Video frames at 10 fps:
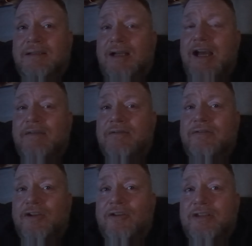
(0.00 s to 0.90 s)
I haven't
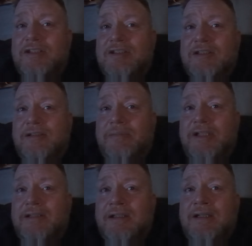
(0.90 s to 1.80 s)
felt this in a
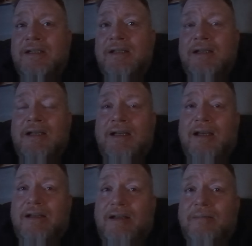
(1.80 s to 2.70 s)
bit,
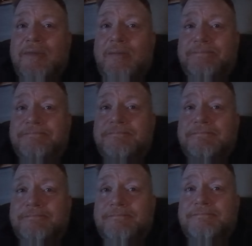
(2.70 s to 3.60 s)
and I'm, I'm
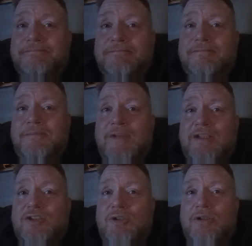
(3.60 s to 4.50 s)

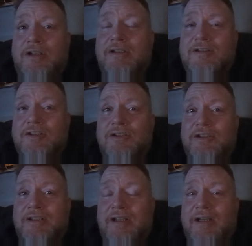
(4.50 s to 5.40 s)
it's good. It's a
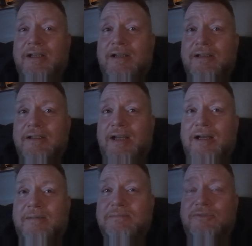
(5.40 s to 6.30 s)
good thing.
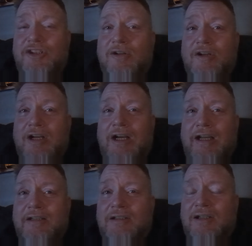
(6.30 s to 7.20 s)
Yeah, I'm
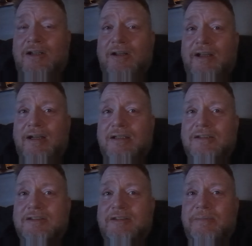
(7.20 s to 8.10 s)
teary-eyed and all that
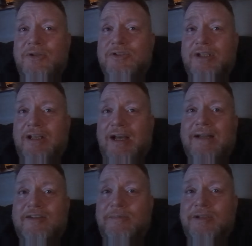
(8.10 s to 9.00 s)
because the music
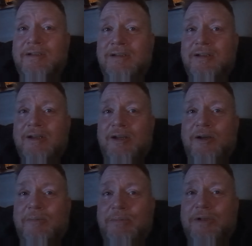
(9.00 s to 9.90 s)
got to me,
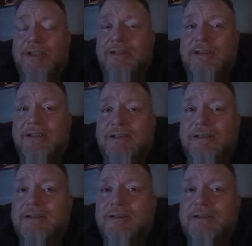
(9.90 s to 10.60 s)
but uh,